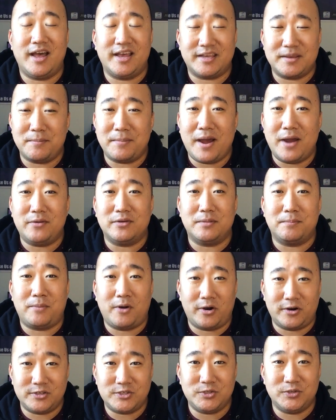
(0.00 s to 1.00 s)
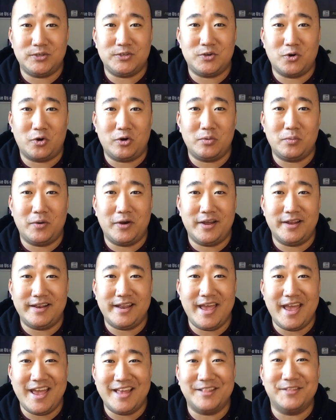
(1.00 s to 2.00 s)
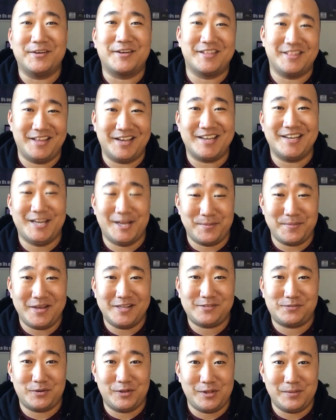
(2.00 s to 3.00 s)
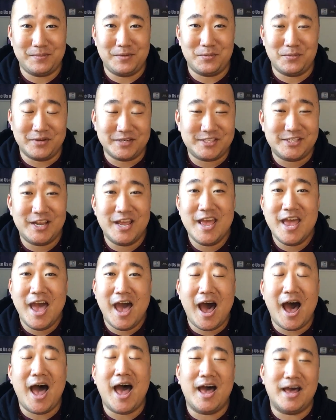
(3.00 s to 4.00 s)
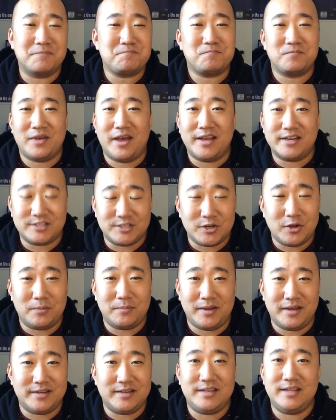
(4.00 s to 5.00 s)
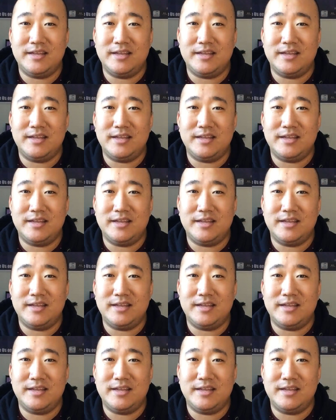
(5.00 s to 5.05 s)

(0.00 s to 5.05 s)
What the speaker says: get by with a partially torn one and looking like a dumbass for a little bit, which I actually don't mind.